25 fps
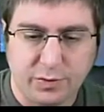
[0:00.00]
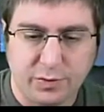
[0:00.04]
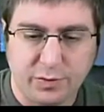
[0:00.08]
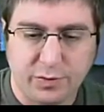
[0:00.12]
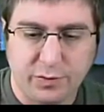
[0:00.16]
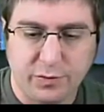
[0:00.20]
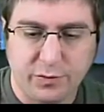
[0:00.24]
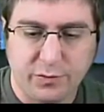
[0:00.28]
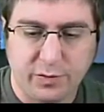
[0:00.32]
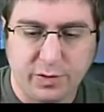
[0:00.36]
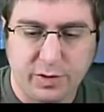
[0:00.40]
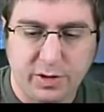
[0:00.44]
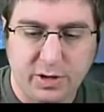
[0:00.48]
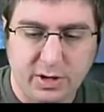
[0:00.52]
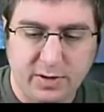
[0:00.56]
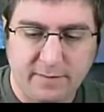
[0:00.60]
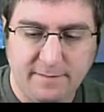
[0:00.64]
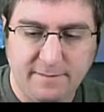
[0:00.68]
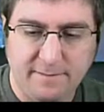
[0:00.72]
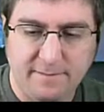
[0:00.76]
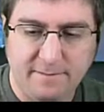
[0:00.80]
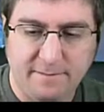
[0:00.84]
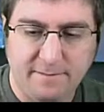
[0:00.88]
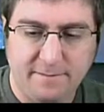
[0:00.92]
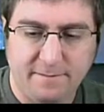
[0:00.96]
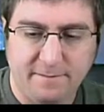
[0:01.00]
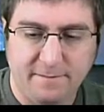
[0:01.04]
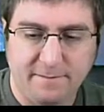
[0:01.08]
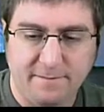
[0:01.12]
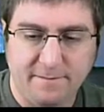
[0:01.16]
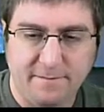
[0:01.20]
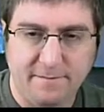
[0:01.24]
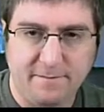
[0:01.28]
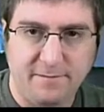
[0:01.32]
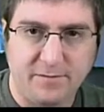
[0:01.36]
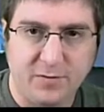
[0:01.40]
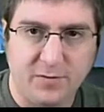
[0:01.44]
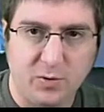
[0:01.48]
3,
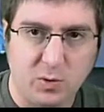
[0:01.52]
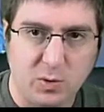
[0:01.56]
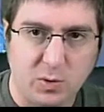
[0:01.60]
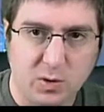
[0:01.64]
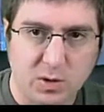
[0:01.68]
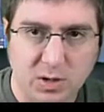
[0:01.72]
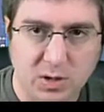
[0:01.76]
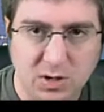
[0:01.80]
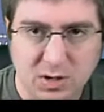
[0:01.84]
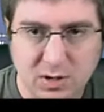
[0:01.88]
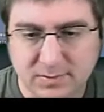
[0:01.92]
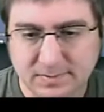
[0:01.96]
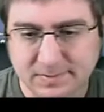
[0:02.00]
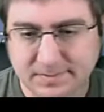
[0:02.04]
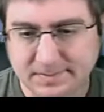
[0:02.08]
4,